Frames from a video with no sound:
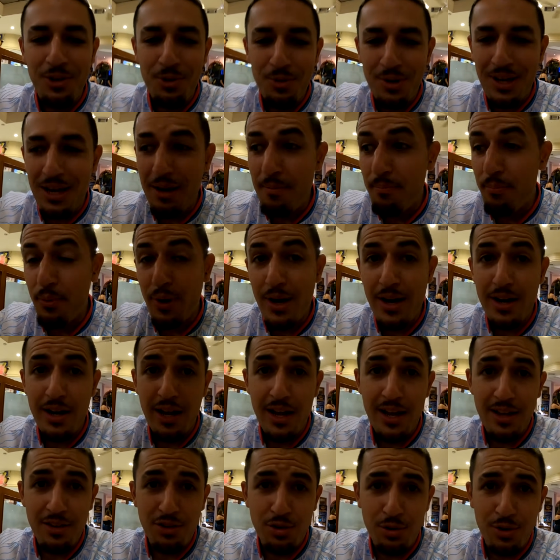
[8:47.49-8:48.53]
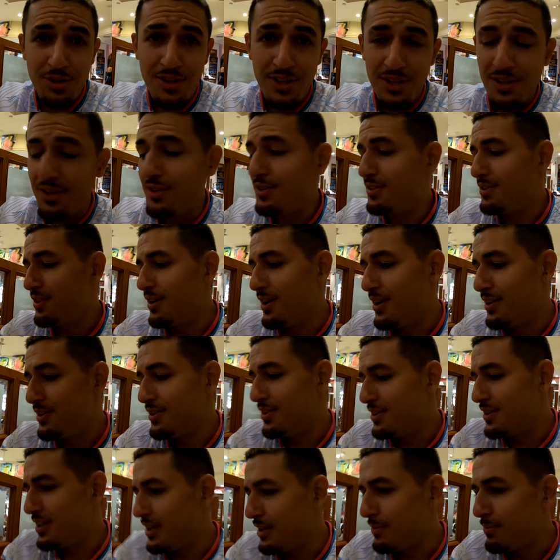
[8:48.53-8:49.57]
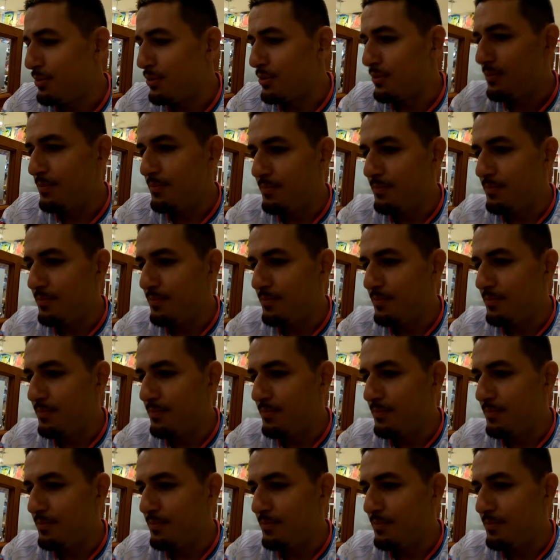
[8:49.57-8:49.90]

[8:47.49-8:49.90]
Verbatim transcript: You get bread and tortillas on the table.